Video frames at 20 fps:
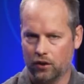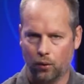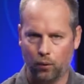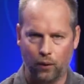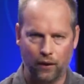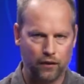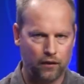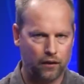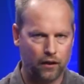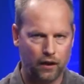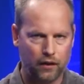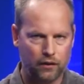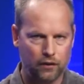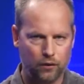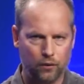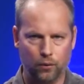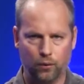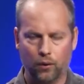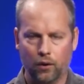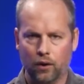whether or not
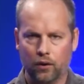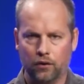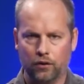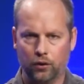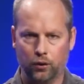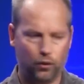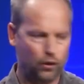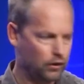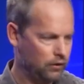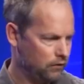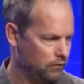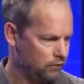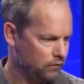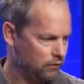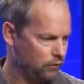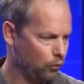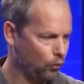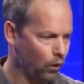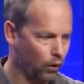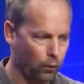you can,
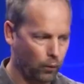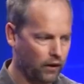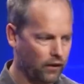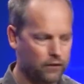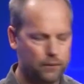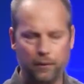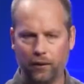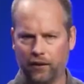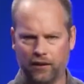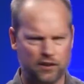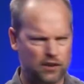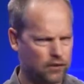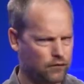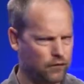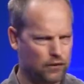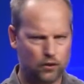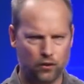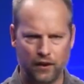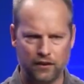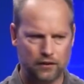or one of those people can just
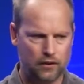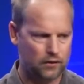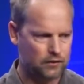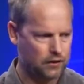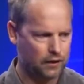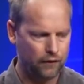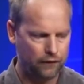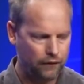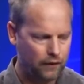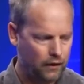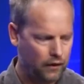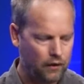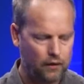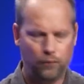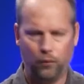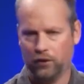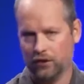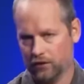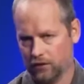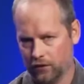visualize it yourself,
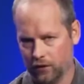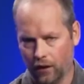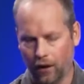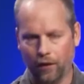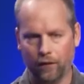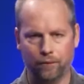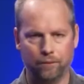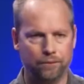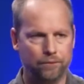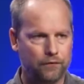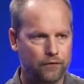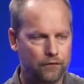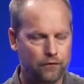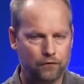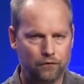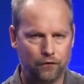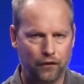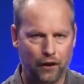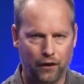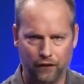which is a
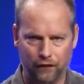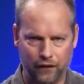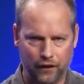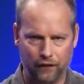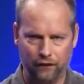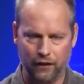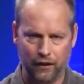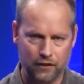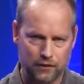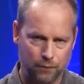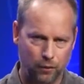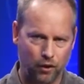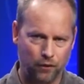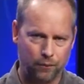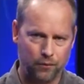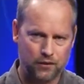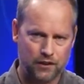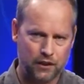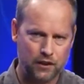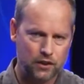very, very, very small
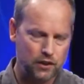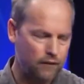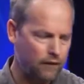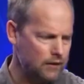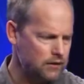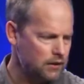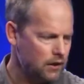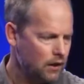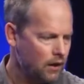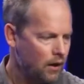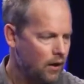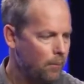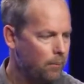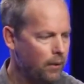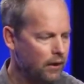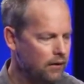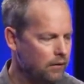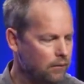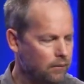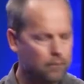percentage of us.
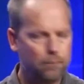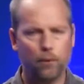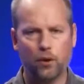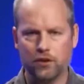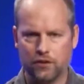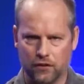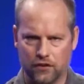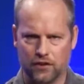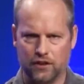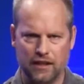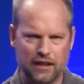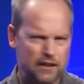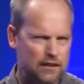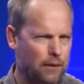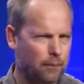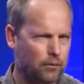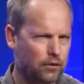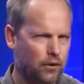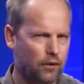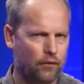But most of us need
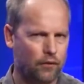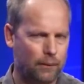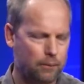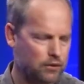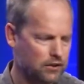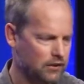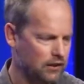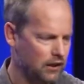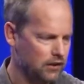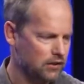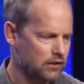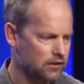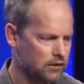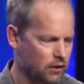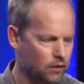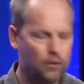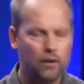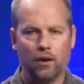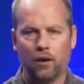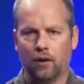some sort of representation.
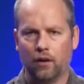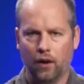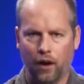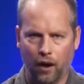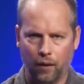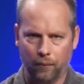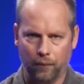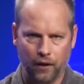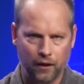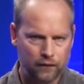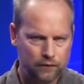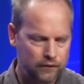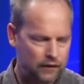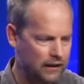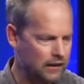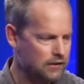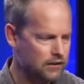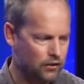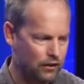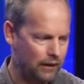So the
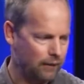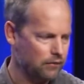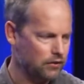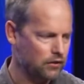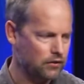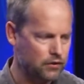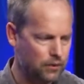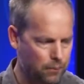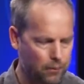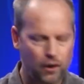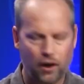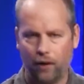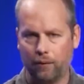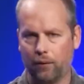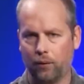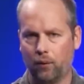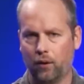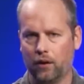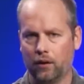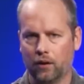histogram is a super common
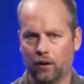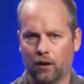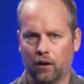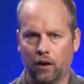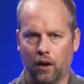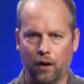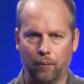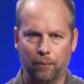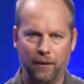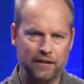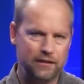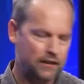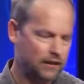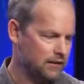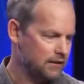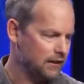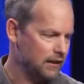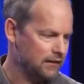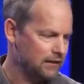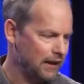one. Basically, it
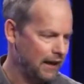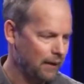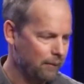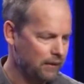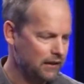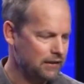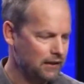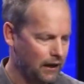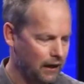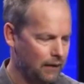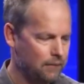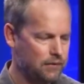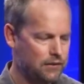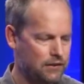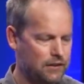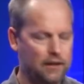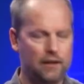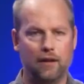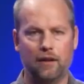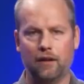says, how many times
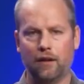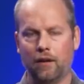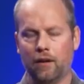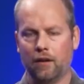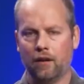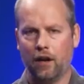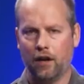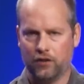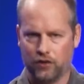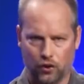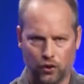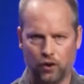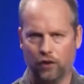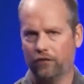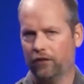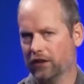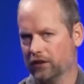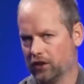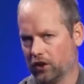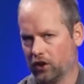did a certain
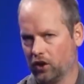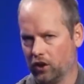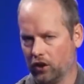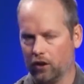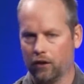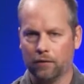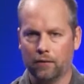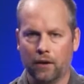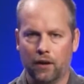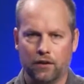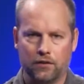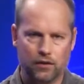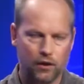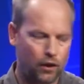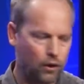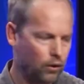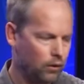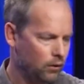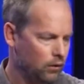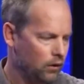event occur?
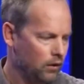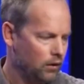So,